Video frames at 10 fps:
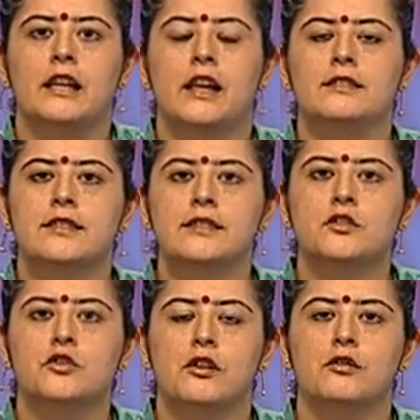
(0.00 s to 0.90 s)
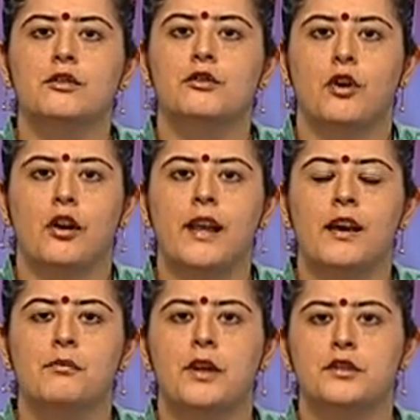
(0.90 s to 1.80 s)
Now, since children do not
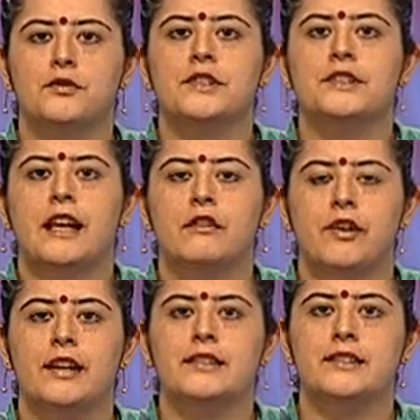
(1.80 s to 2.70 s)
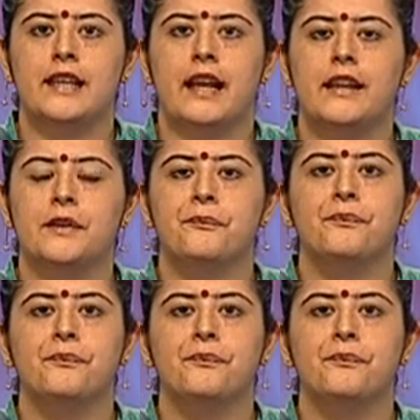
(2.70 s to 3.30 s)
have much of a self understanding,